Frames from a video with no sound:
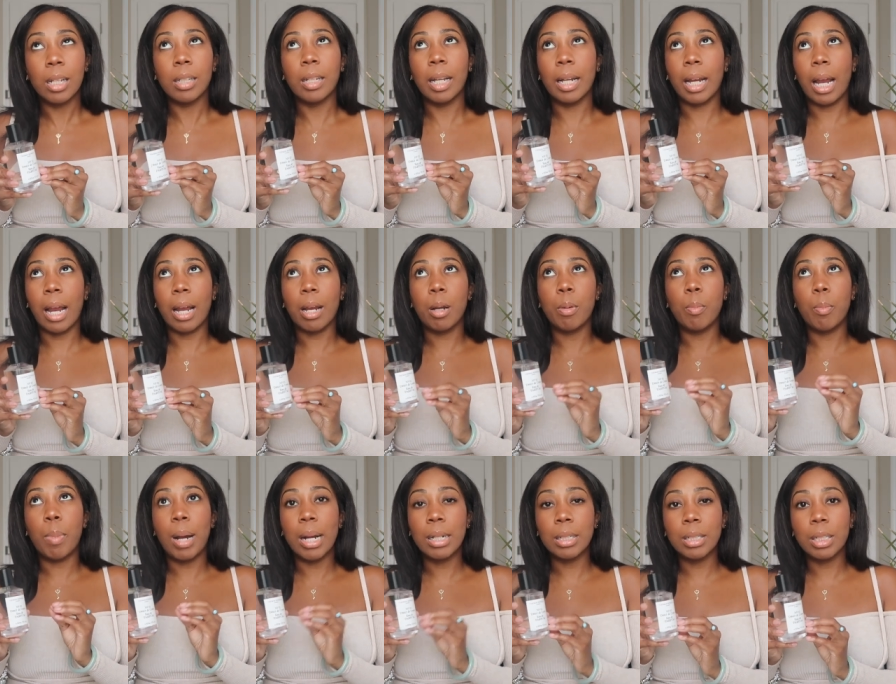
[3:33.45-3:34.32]
Like I
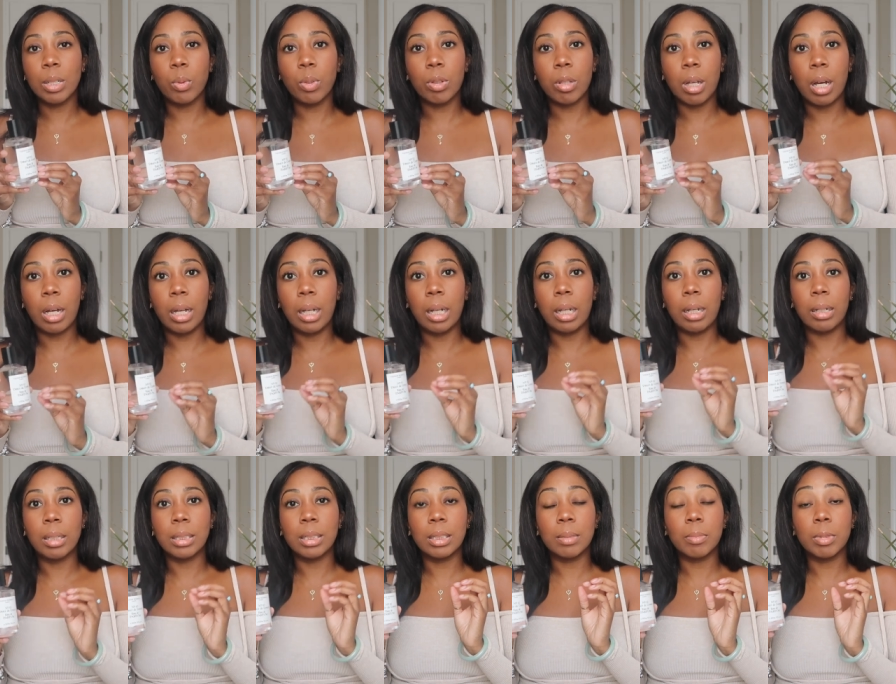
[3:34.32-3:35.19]
combined it with
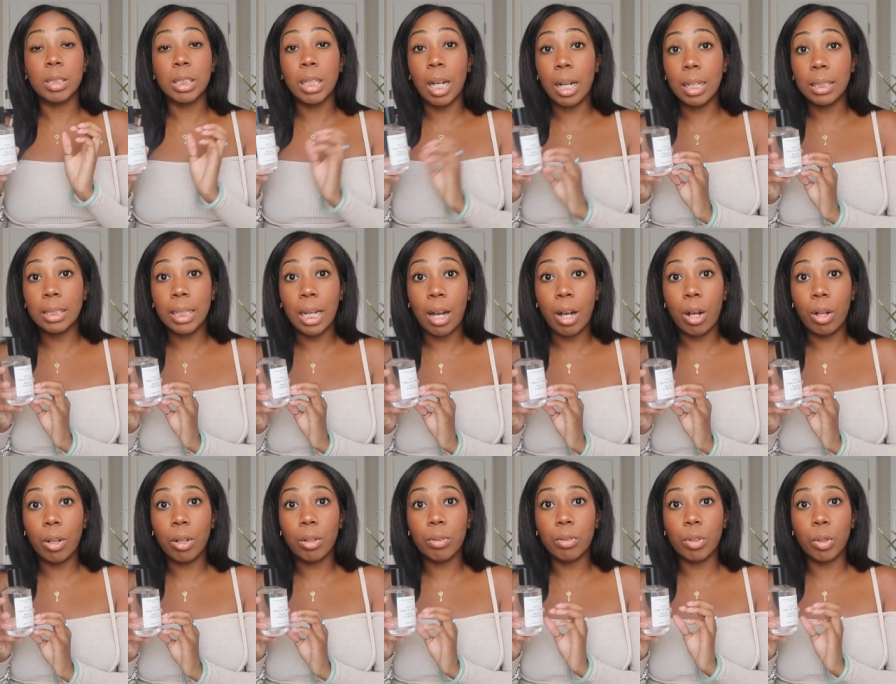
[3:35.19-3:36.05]

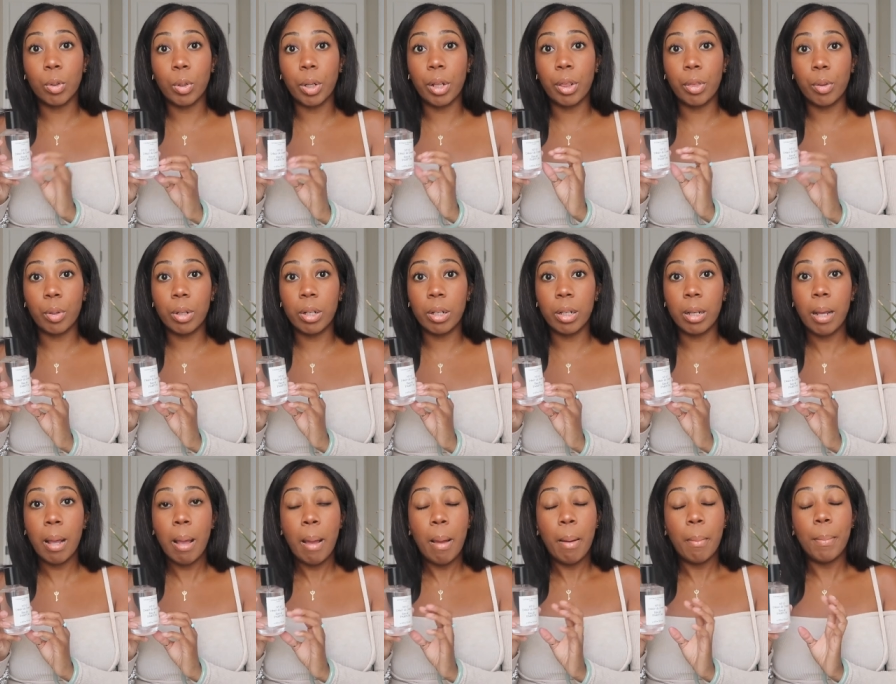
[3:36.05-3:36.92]
Santal
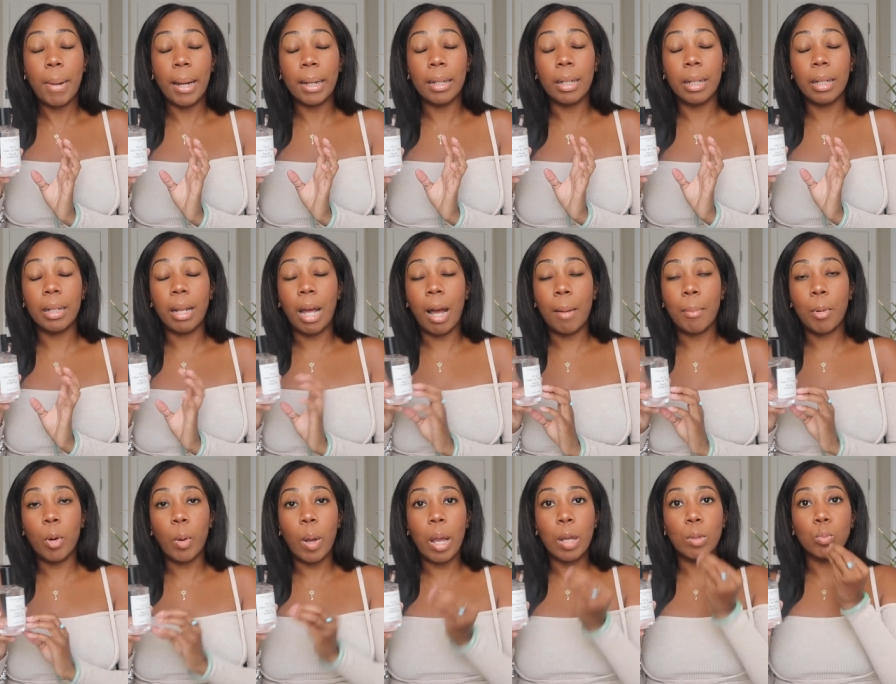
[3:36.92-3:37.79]
33 by Le
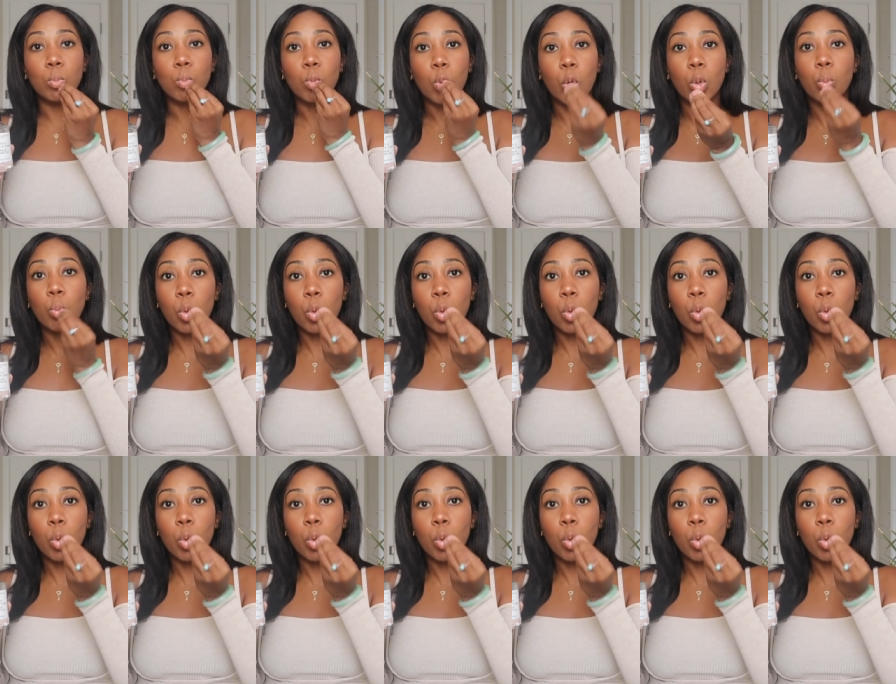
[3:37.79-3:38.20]
Labo and